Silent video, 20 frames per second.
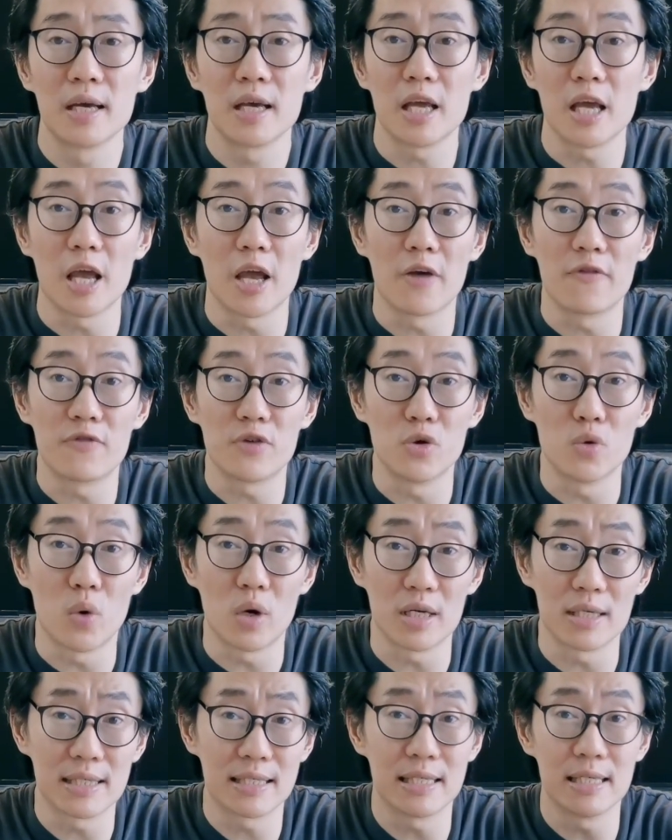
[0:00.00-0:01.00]
if you
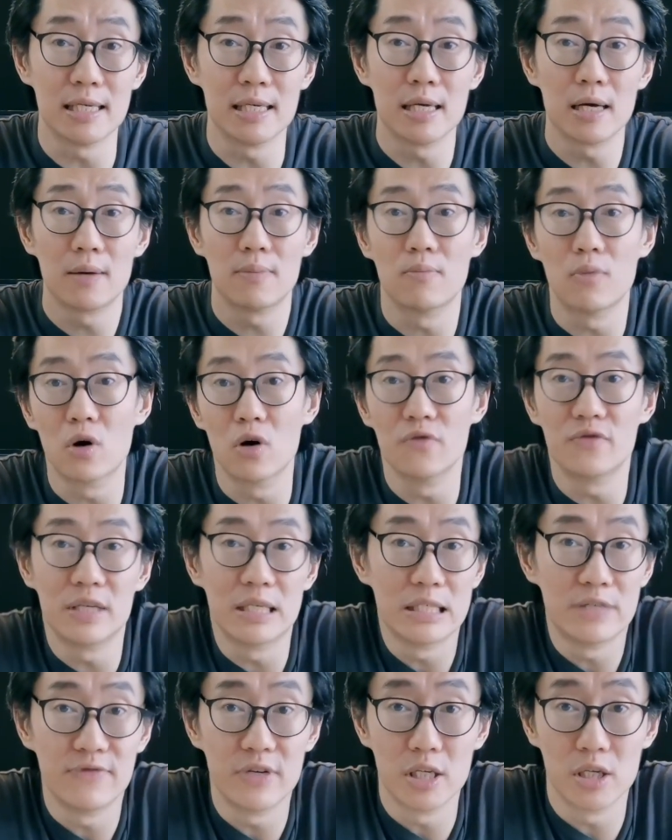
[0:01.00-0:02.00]
want to see more of
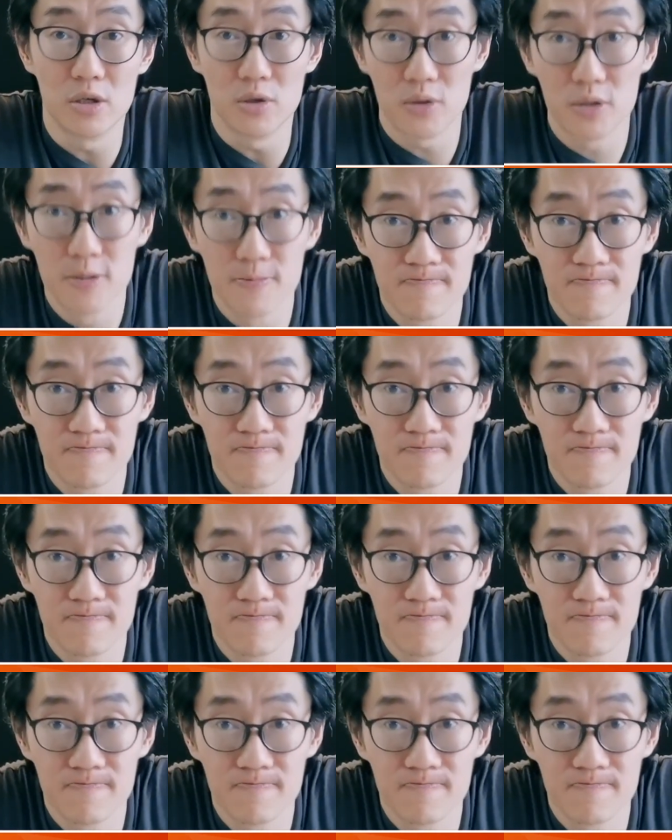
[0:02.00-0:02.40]
these videos.